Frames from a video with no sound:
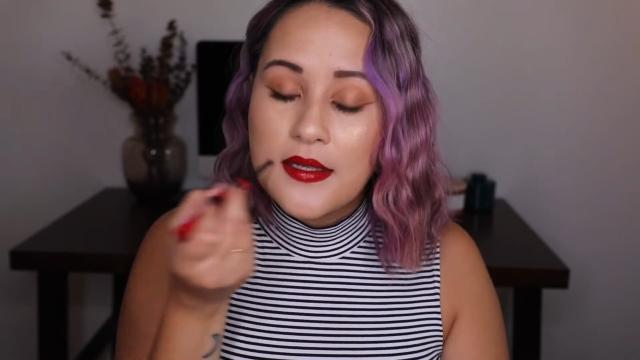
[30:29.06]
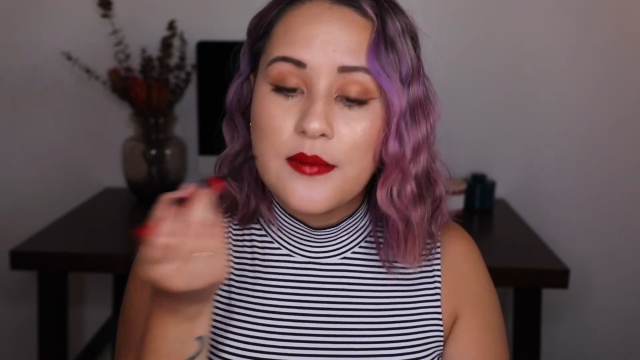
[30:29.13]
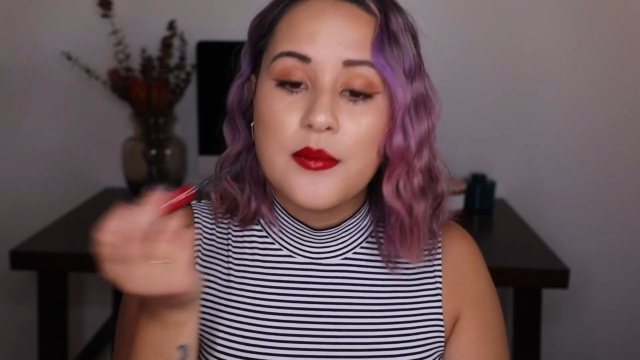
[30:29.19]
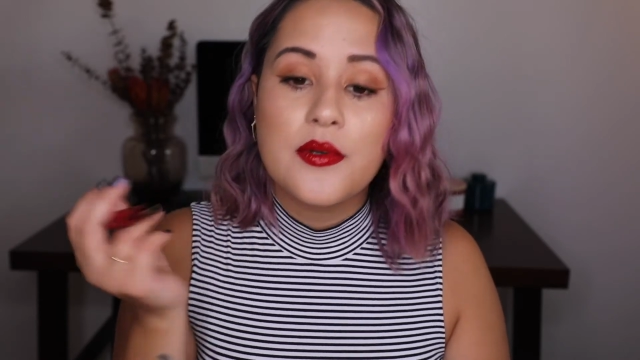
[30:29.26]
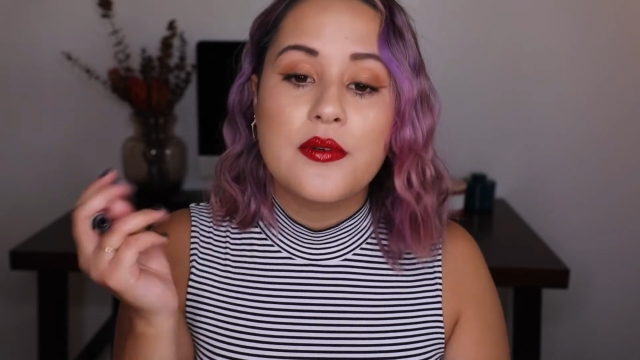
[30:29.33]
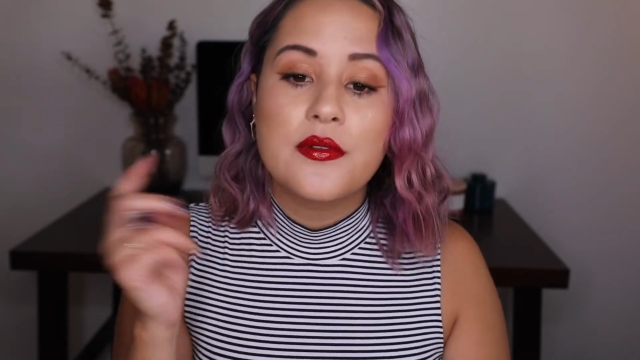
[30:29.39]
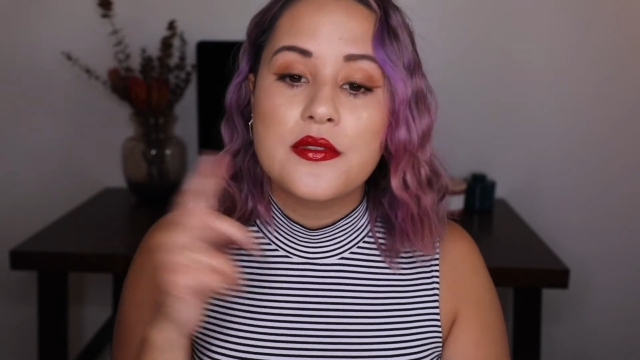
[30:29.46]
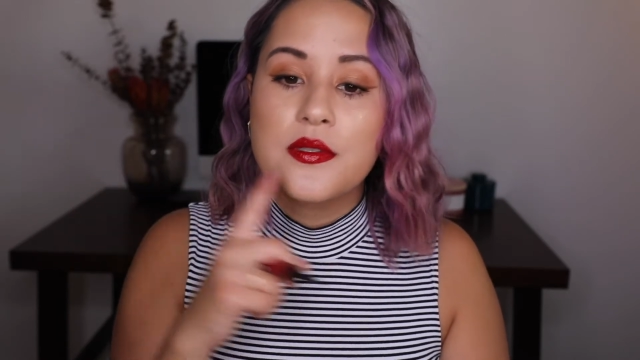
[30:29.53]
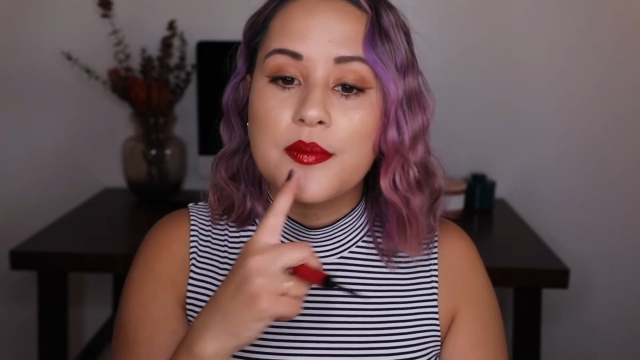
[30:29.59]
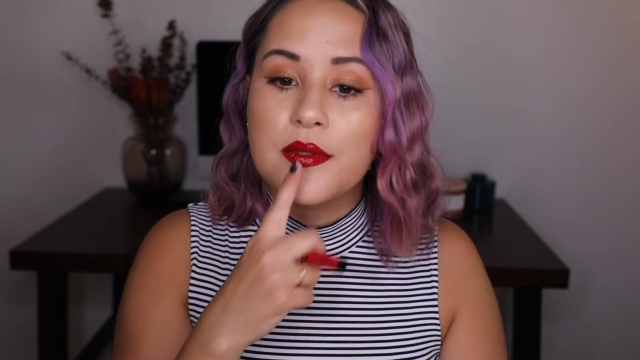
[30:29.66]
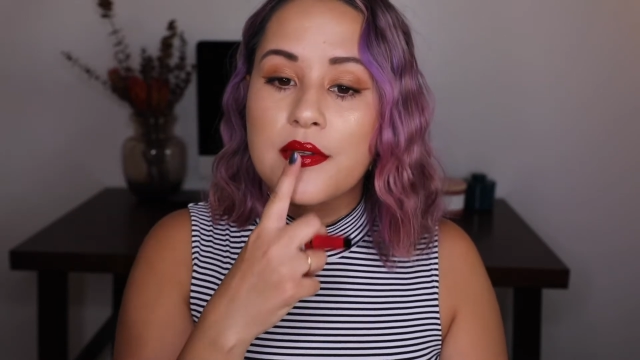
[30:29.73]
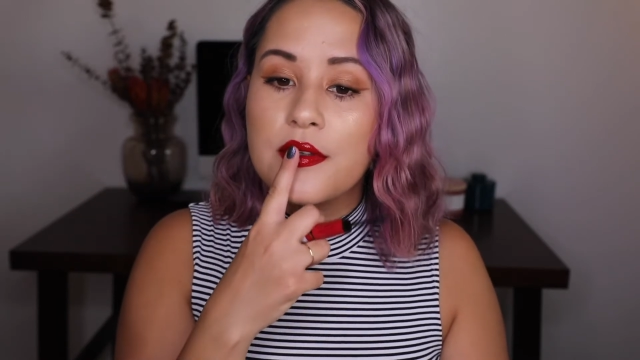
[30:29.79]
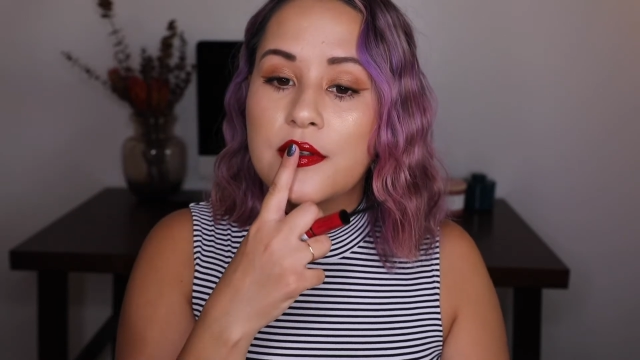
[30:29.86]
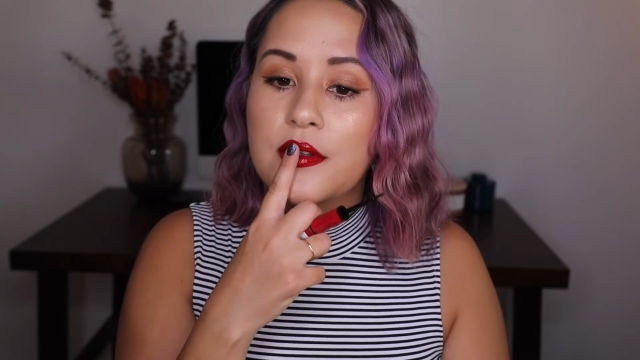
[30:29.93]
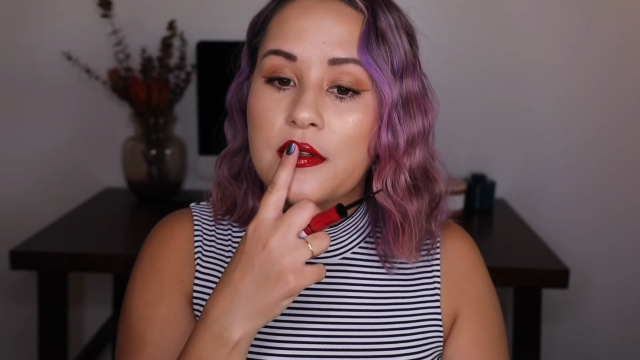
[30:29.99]
They're going to put
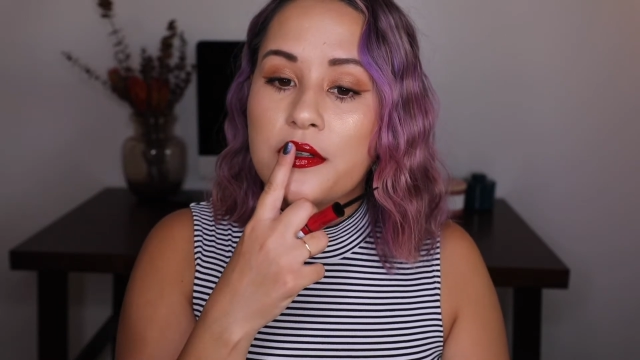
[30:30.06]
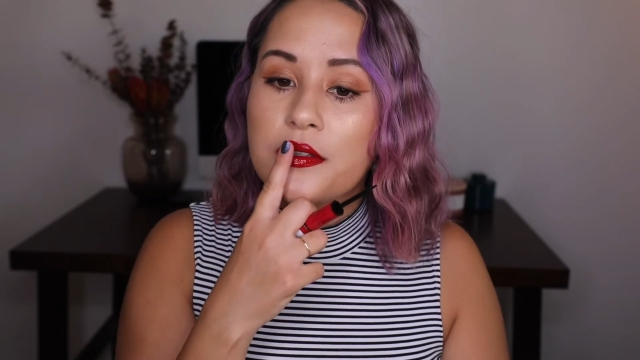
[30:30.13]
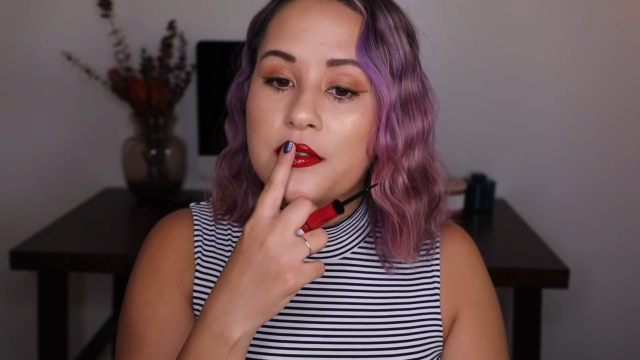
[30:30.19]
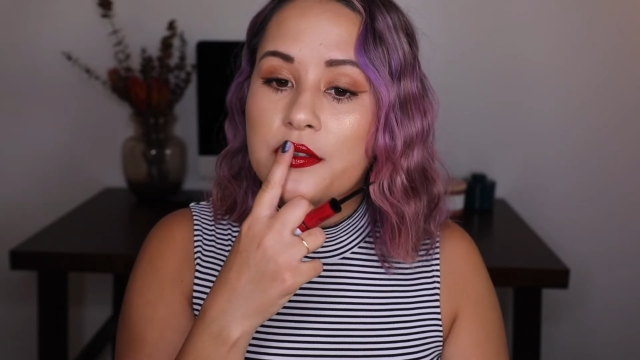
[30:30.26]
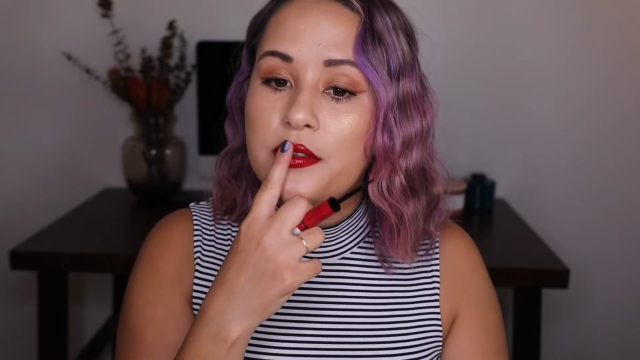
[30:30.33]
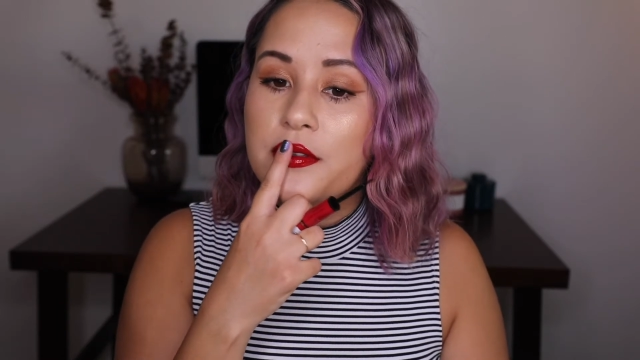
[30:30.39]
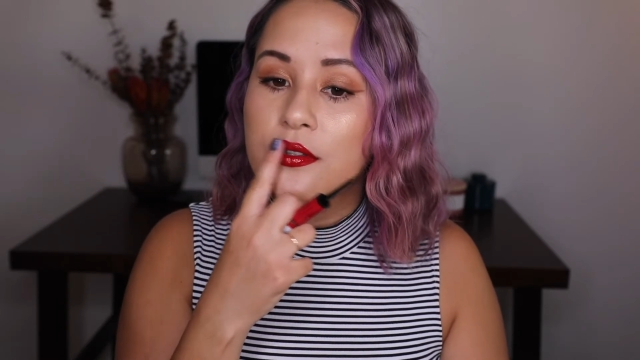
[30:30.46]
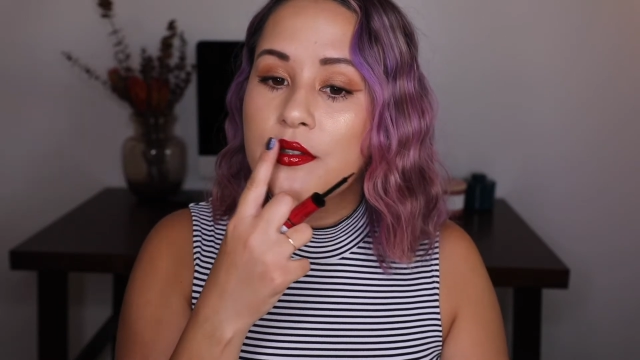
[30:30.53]
the gloss.